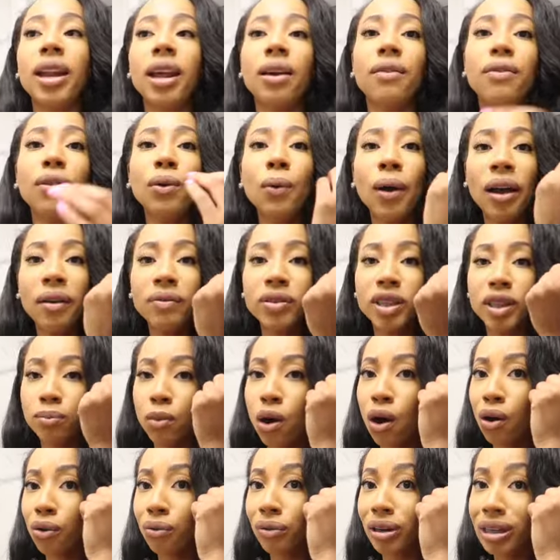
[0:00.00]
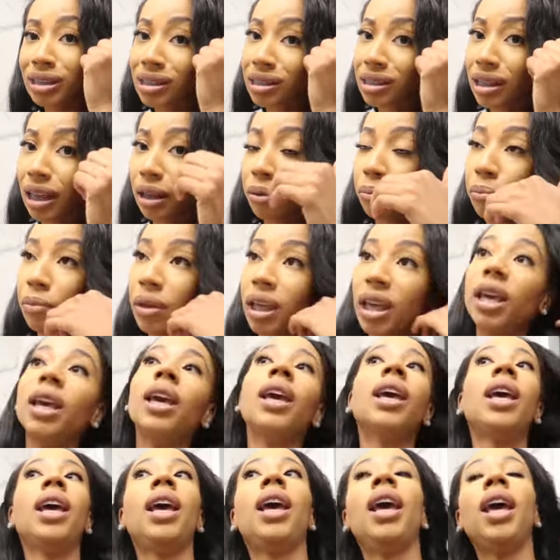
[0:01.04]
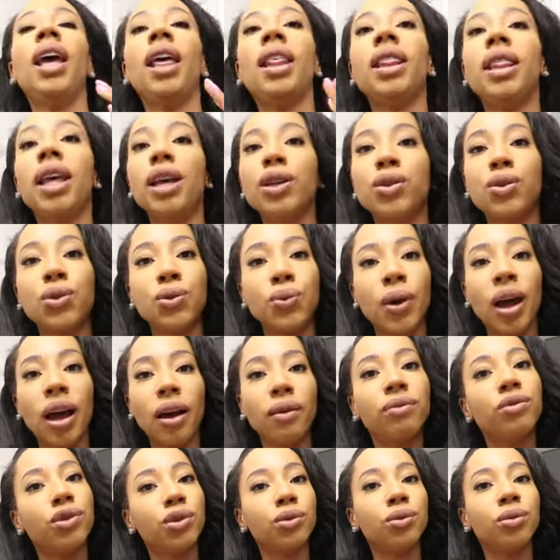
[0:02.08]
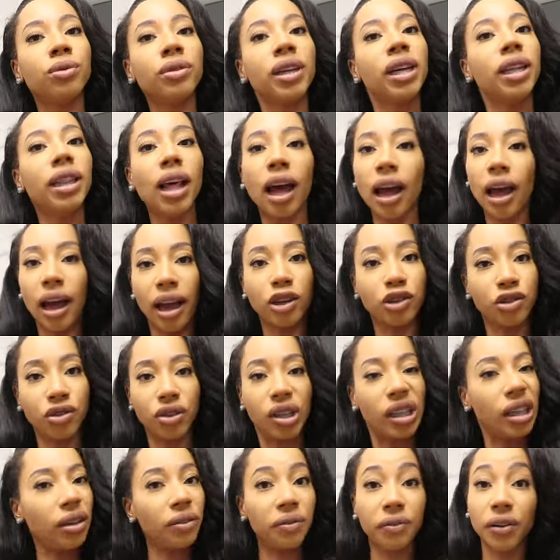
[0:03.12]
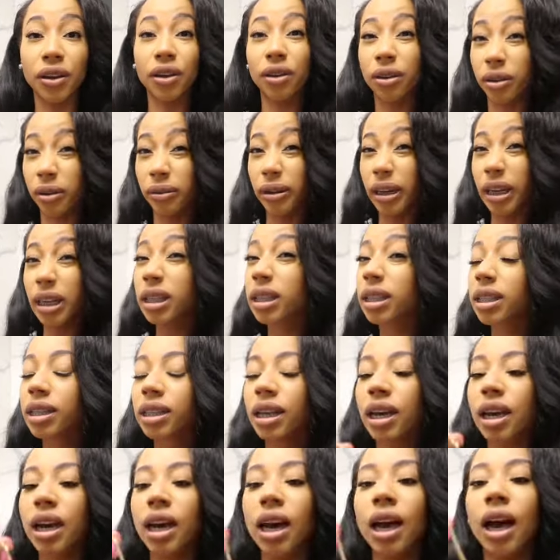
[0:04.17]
And if you have small wrists like me, they do have jewelry that actually fit your wrists.